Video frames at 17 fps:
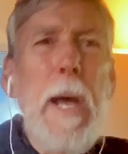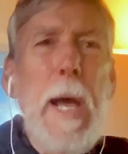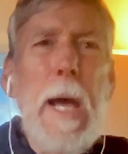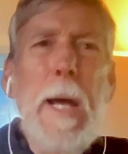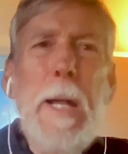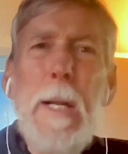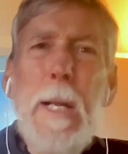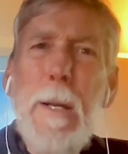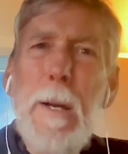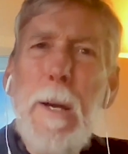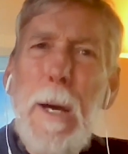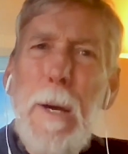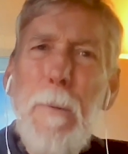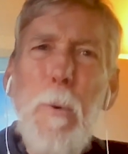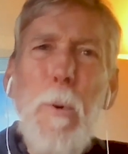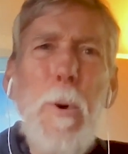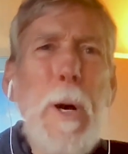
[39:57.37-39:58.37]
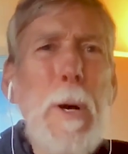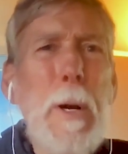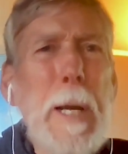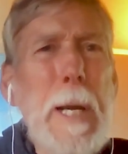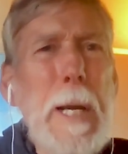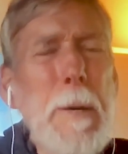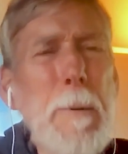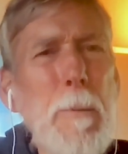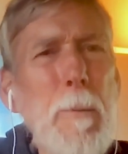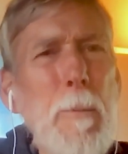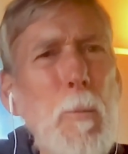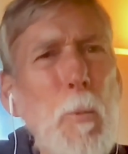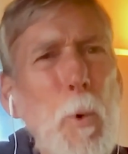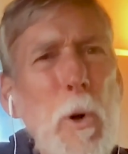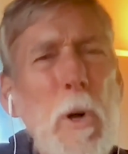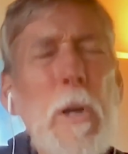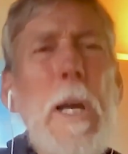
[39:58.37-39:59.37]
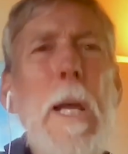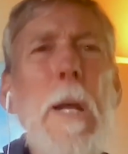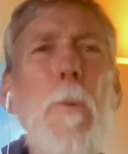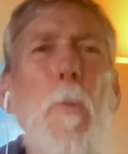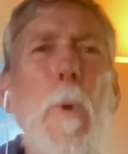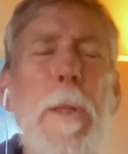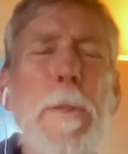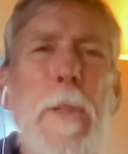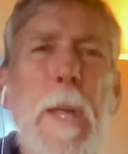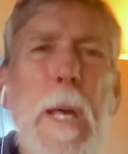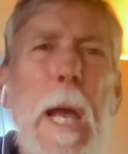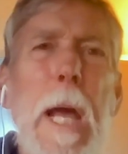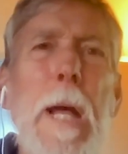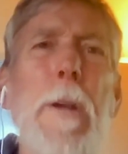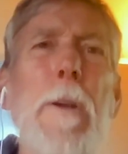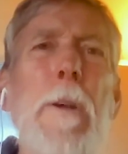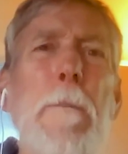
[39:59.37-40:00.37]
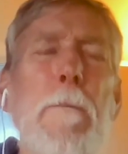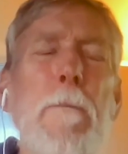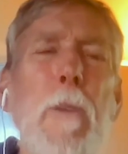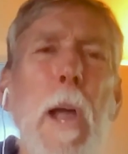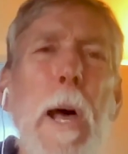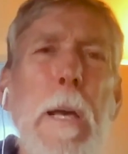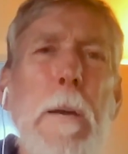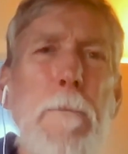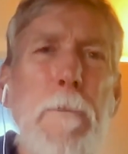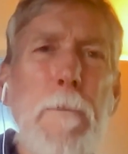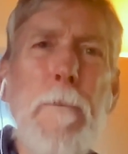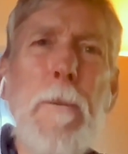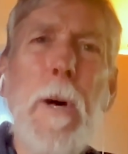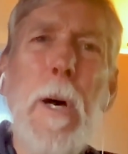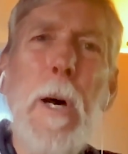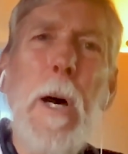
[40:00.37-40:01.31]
And in working with the end-of-life